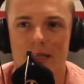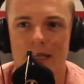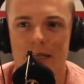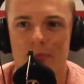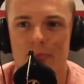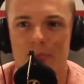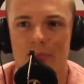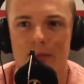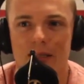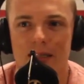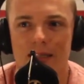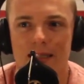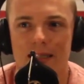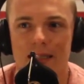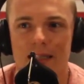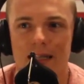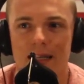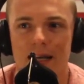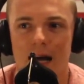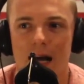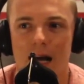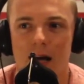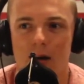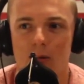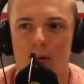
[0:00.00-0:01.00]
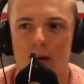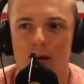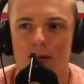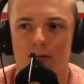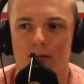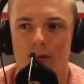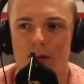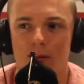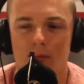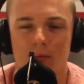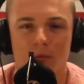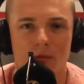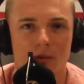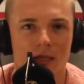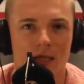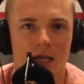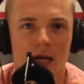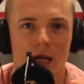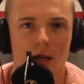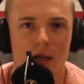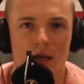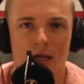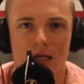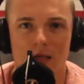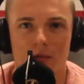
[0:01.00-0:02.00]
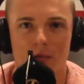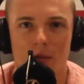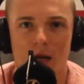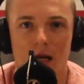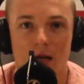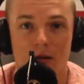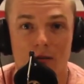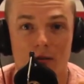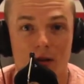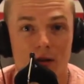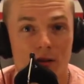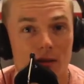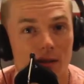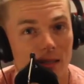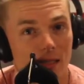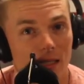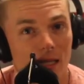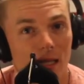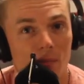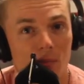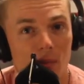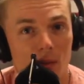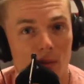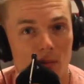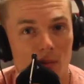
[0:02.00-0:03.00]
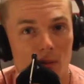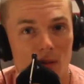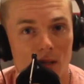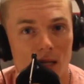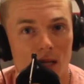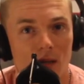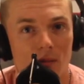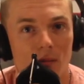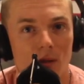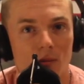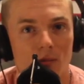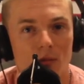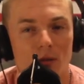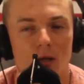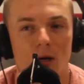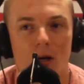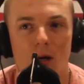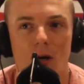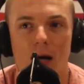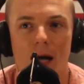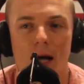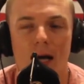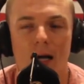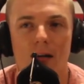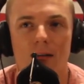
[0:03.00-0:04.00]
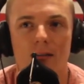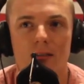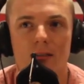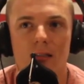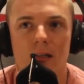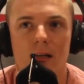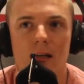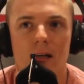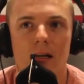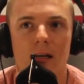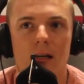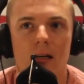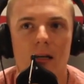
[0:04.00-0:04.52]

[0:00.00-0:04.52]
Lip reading: and Milton and I went from yelling in the megaphone to get people to come up to our house